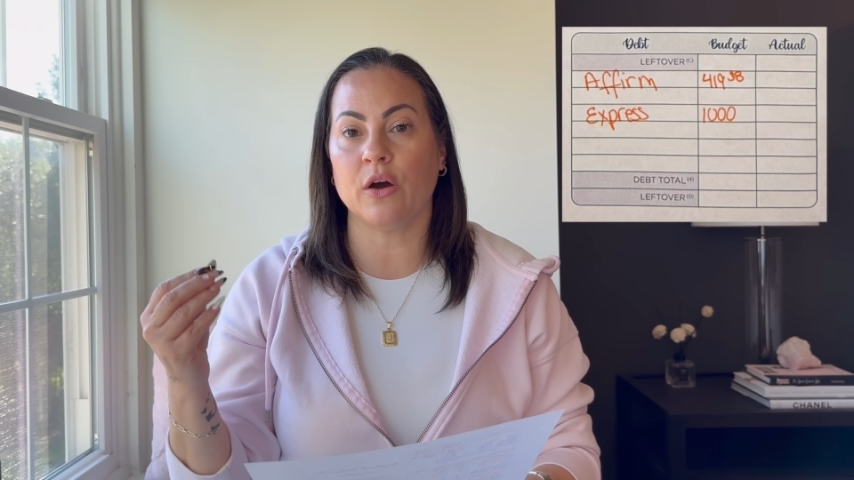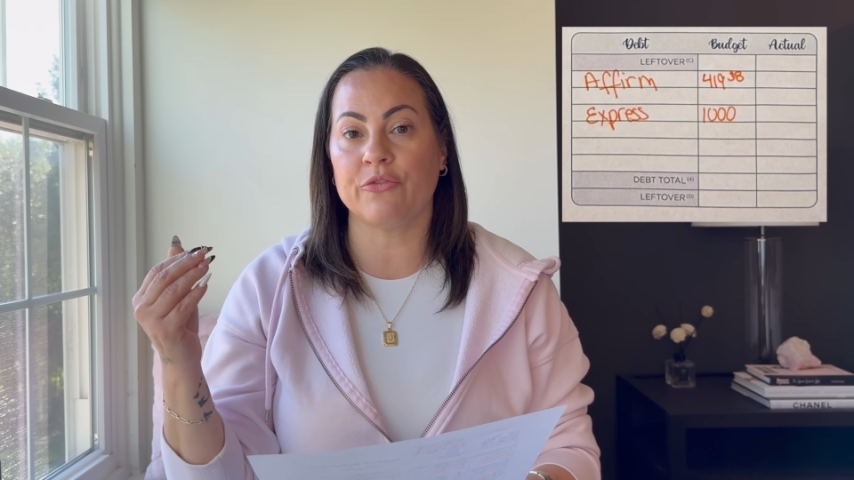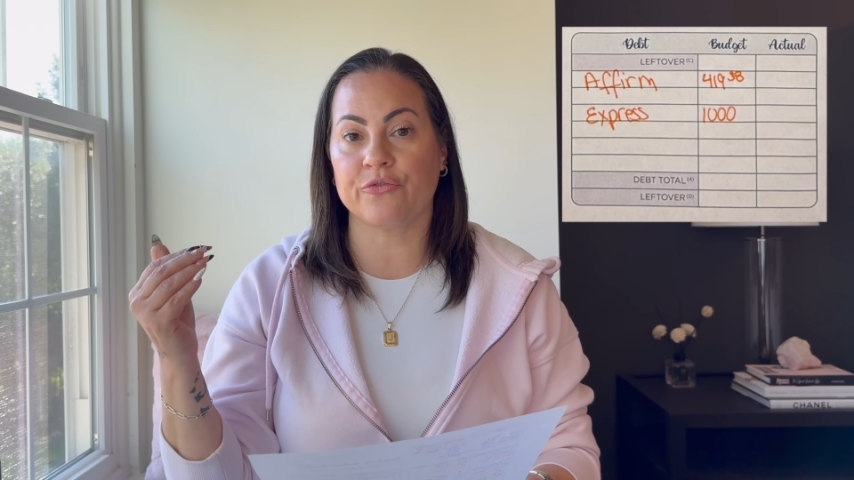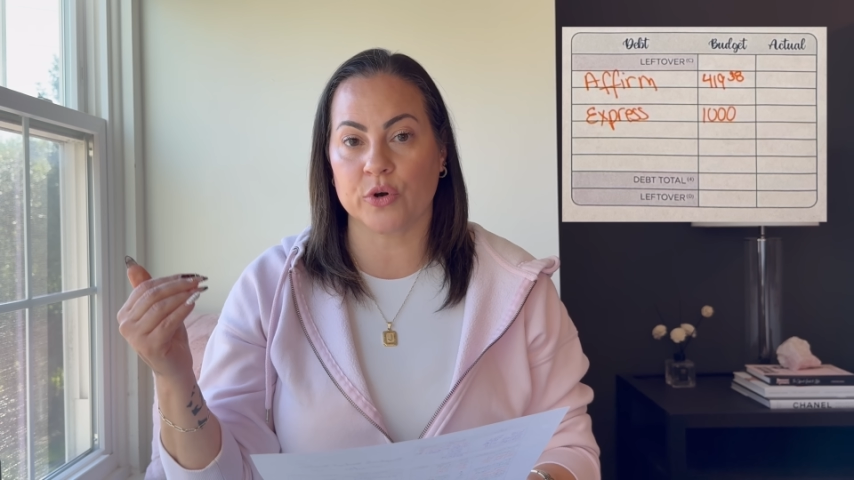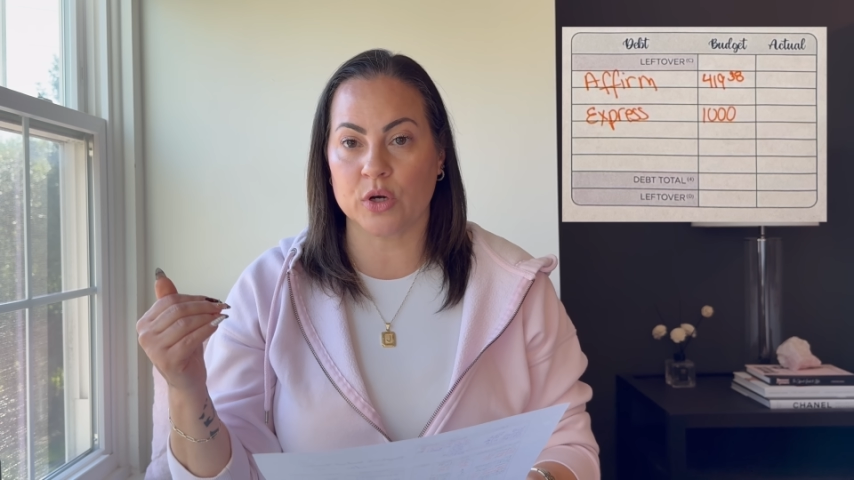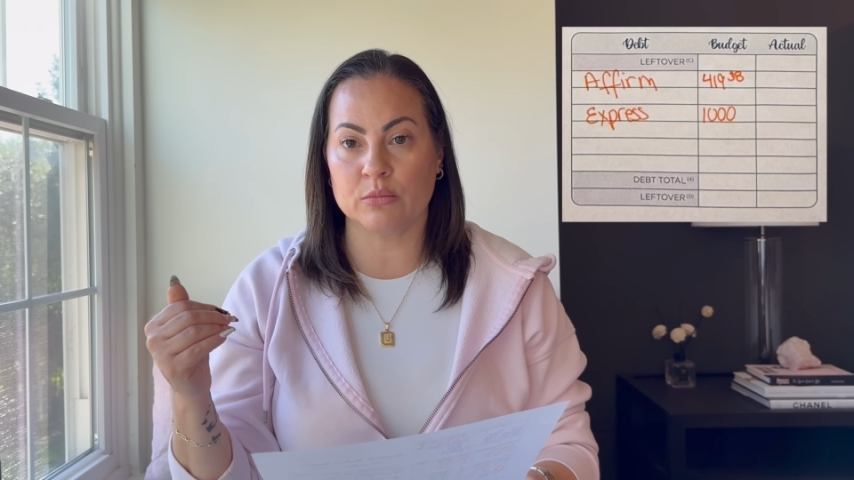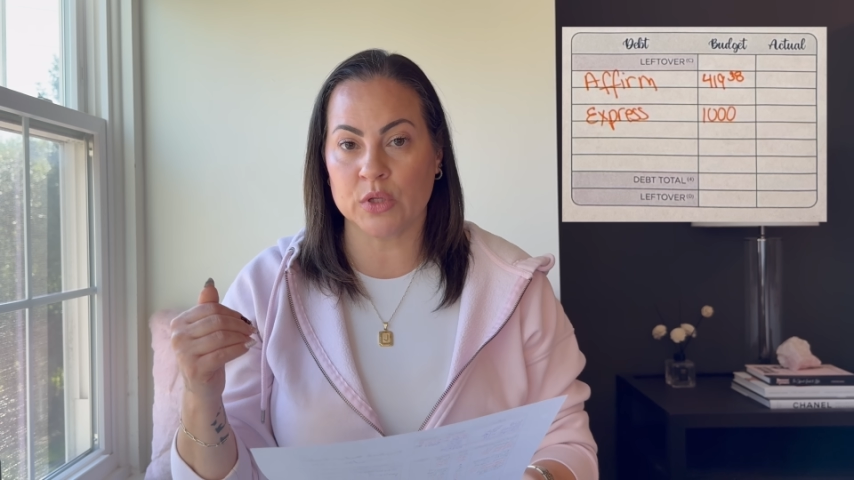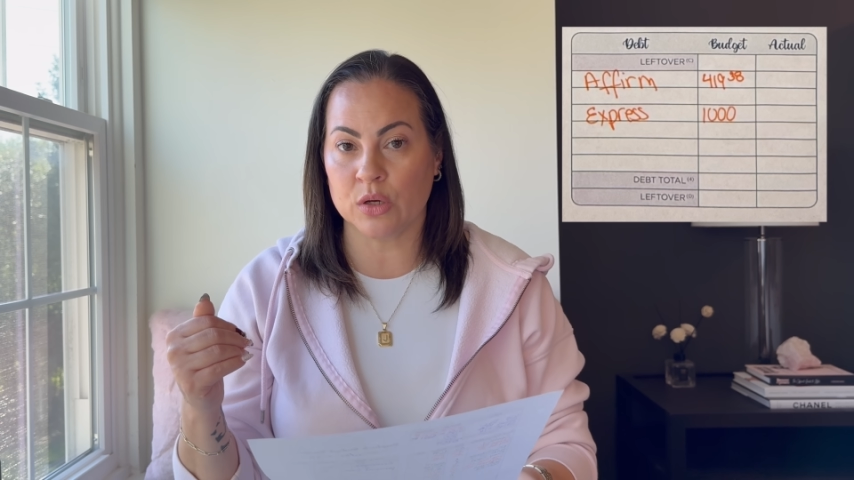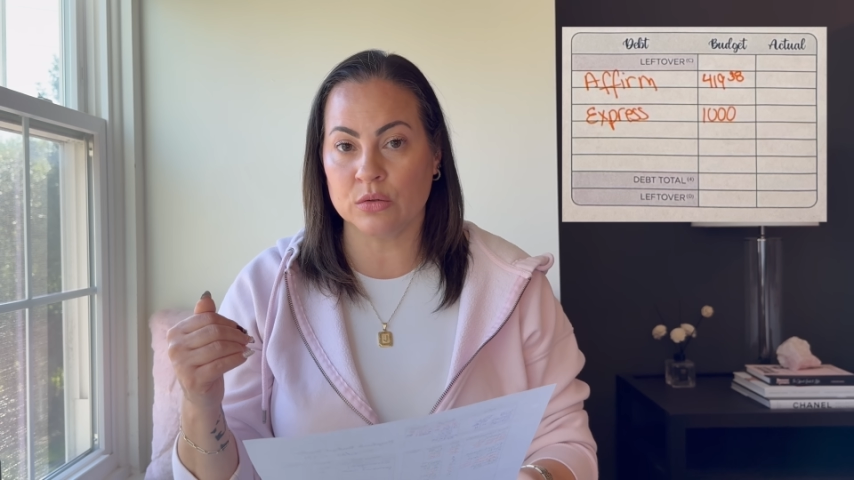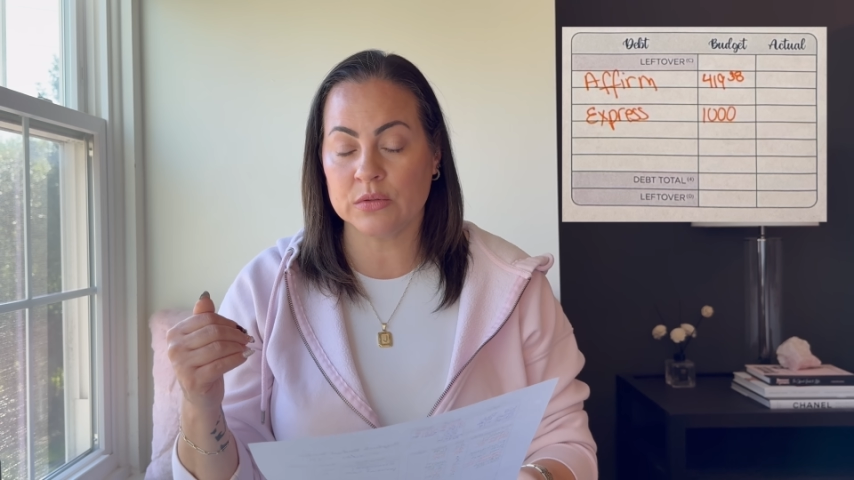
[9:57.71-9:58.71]
Affirm
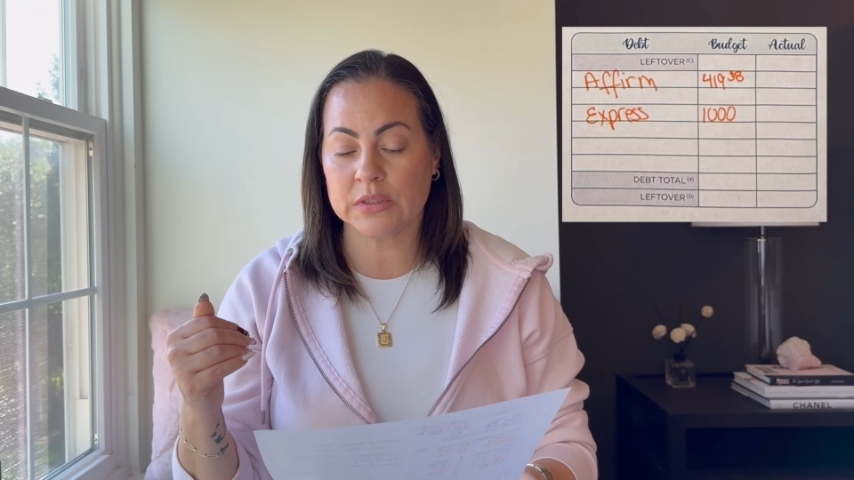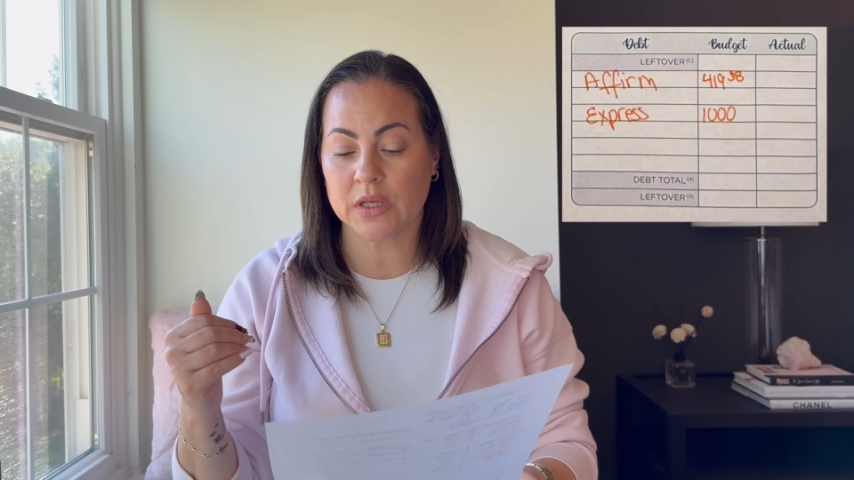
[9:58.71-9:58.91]
loans,